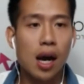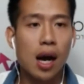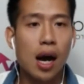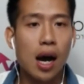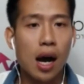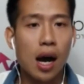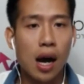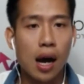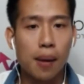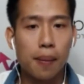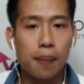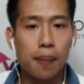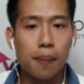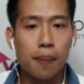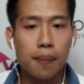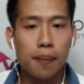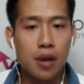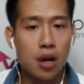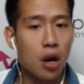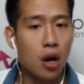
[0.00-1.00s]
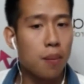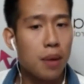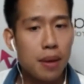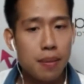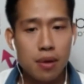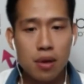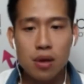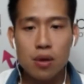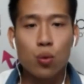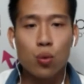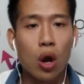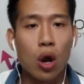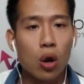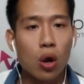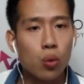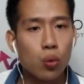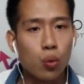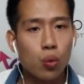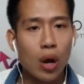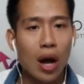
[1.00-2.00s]
Maybe
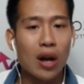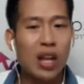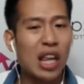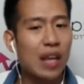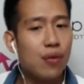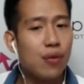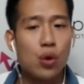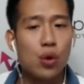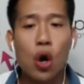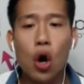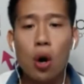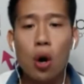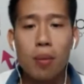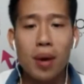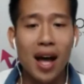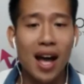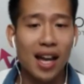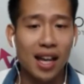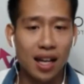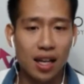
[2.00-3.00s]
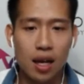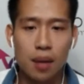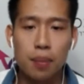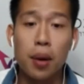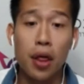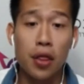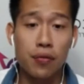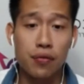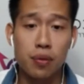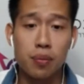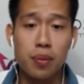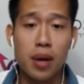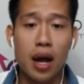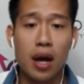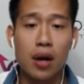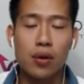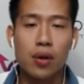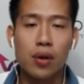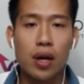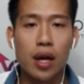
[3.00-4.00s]
I'll give you a call back a month from now